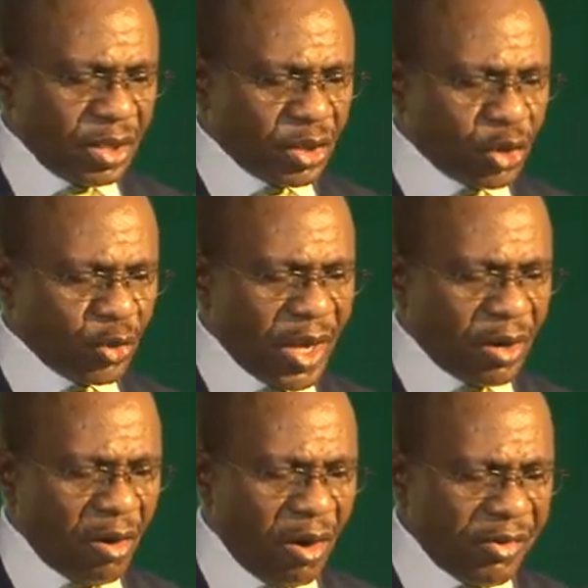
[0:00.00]
to
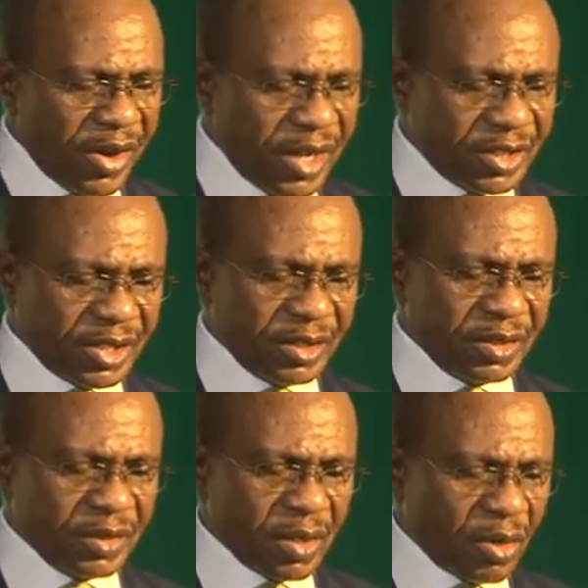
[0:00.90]
encourage
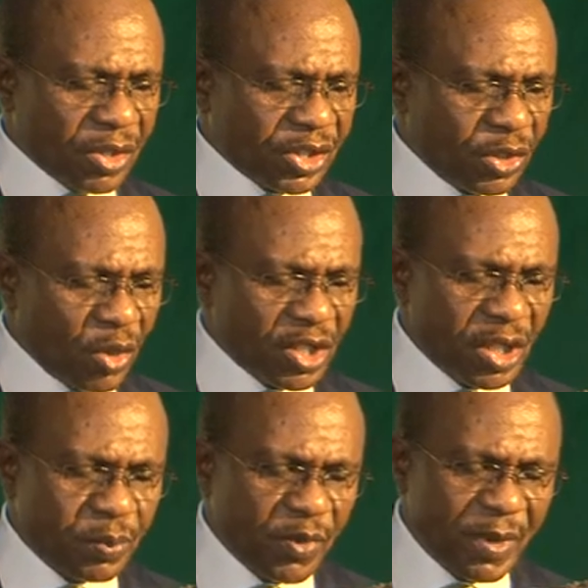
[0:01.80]
continuous
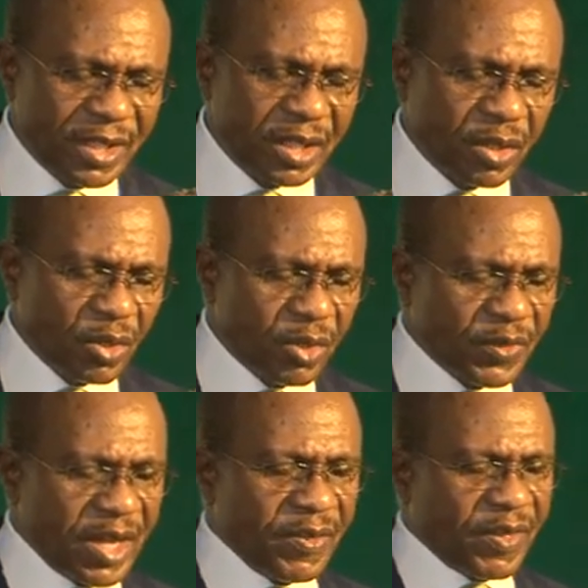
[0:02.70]
improvement in growth
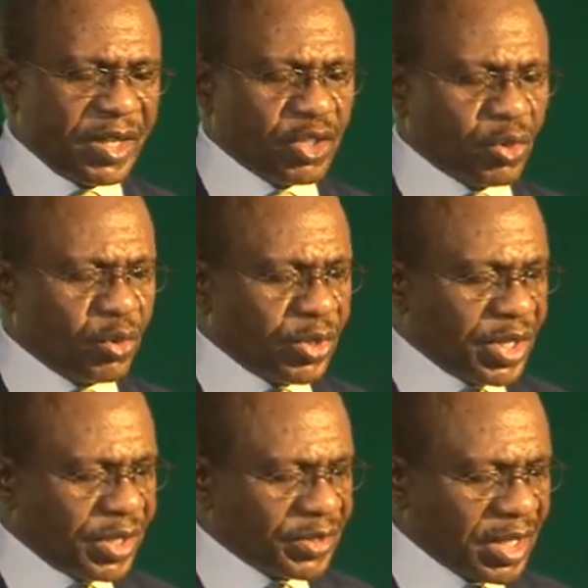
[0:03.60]
in these 2
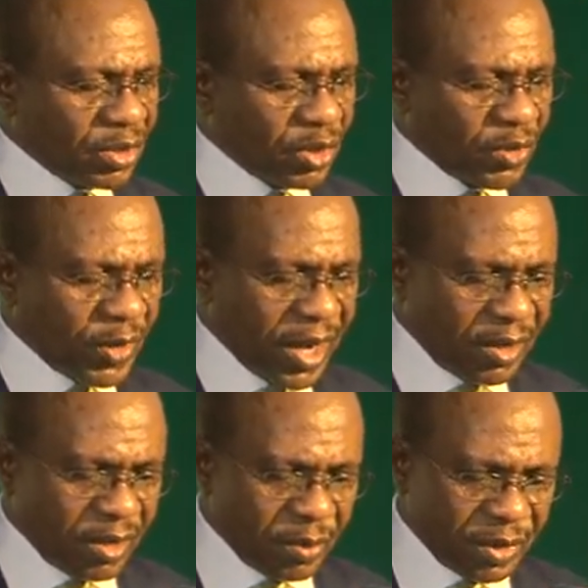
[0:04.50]
key sectors of our
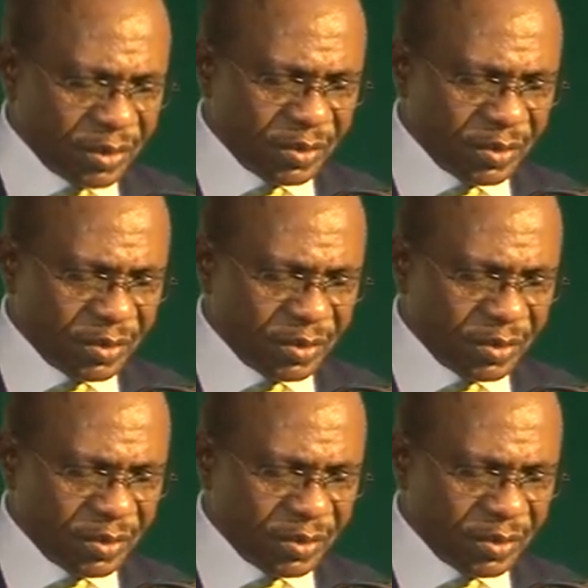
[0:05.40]
economy.